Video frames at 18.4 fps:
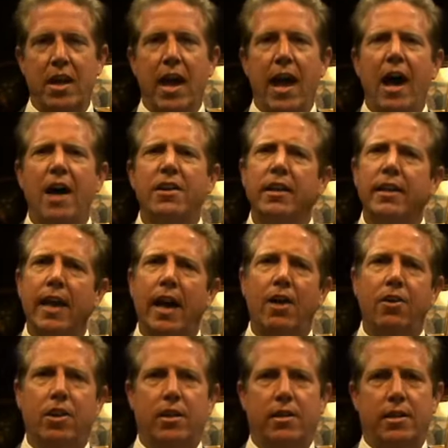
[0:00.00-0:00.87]
How do you
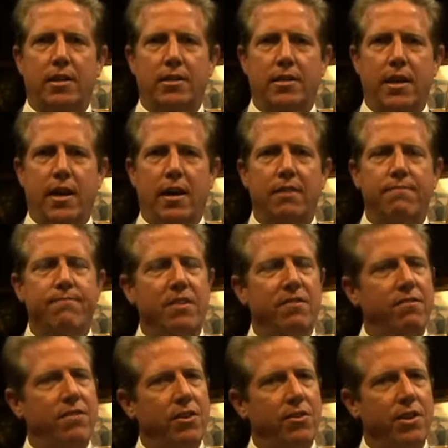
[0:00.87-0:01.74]
calculate that?
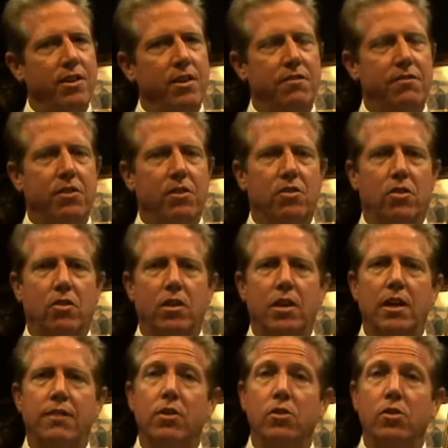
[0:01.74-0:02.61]
Very difficult.
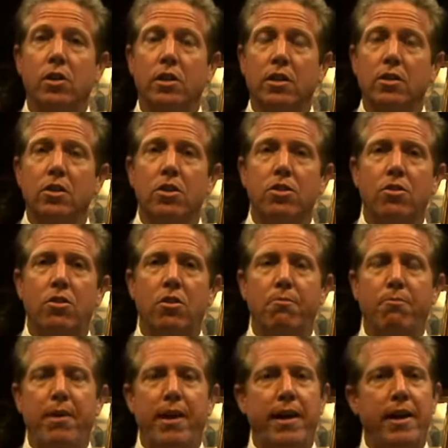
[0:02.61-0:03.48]
If you look at the
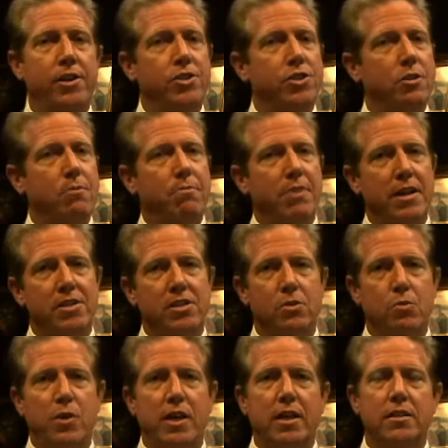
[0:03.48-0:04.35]
third page, the best
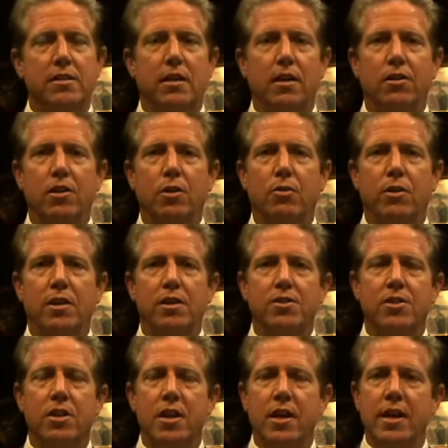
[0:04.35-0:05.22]
that we can tell you
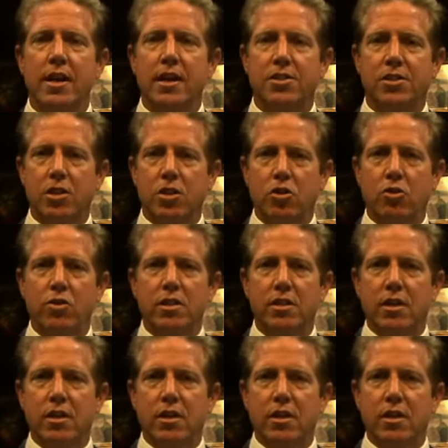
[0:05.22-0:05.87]
is that you're